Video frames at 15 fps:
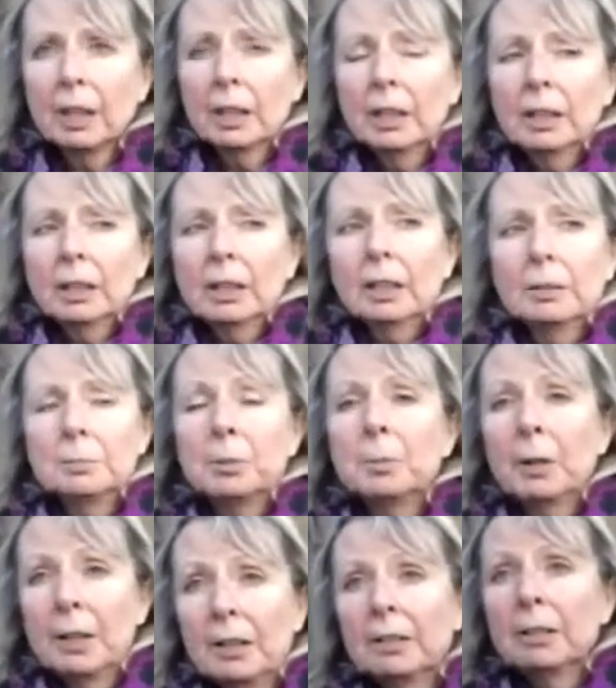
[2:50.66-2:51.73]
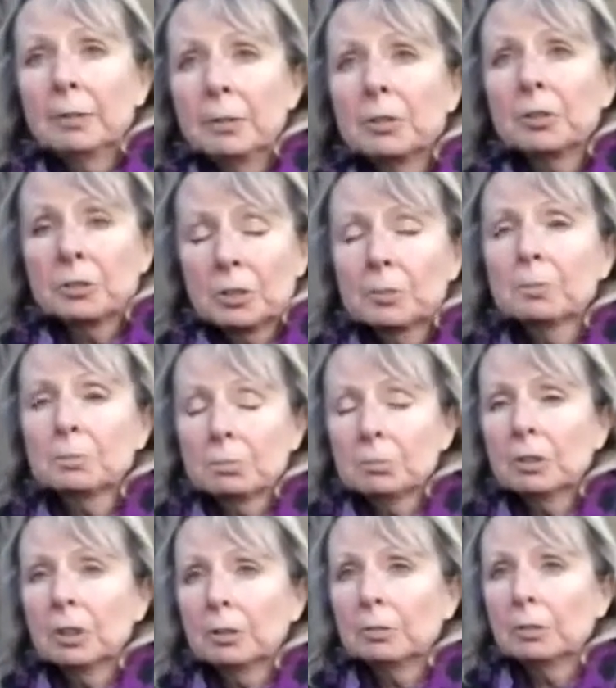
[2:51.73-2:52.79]
And prepare it with some,
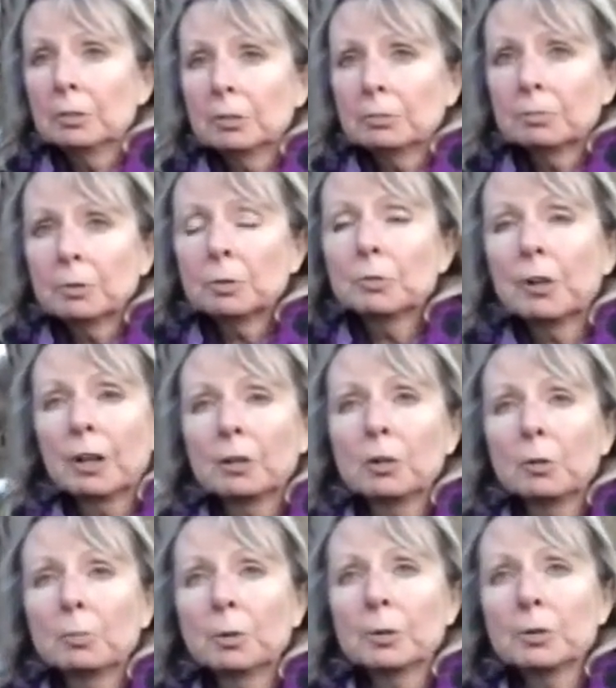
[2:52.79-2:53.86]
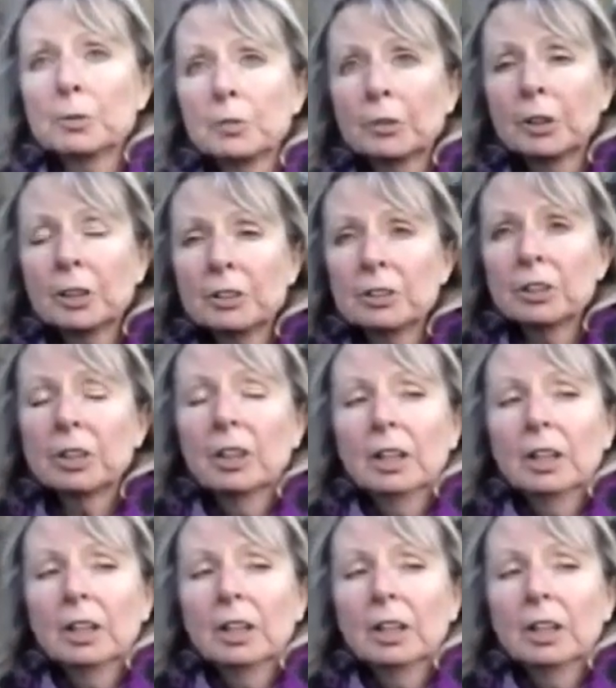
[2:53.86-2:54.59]
good all-round compost for it.